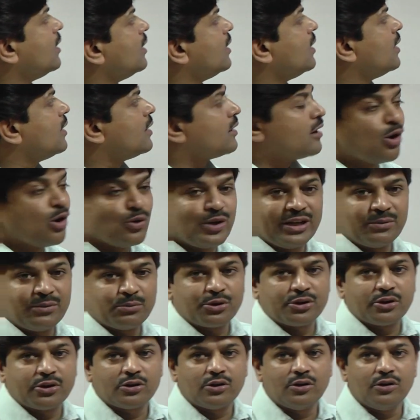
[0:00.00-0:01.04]
routing
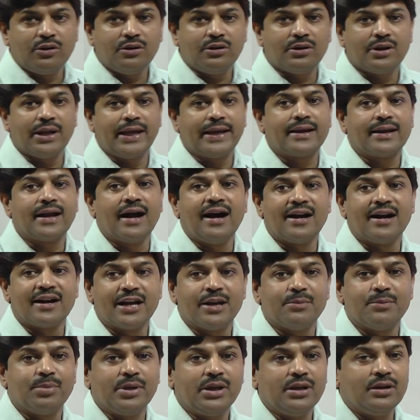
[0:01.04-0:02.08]
protocol like
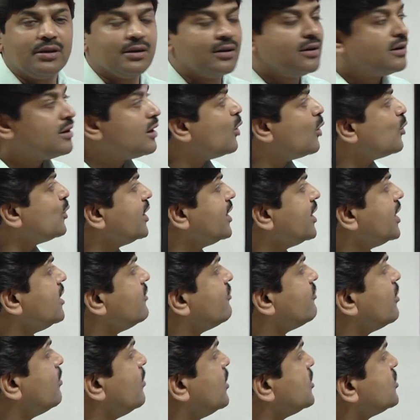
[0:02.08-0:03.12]
RIP, Routing
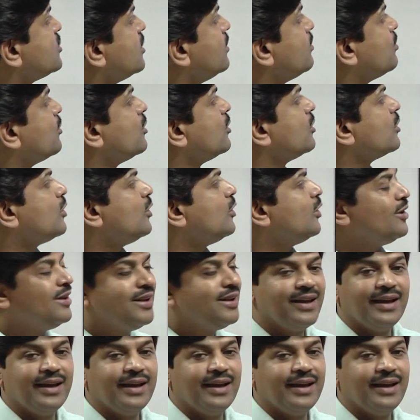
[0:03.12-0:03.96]
Information Protocol,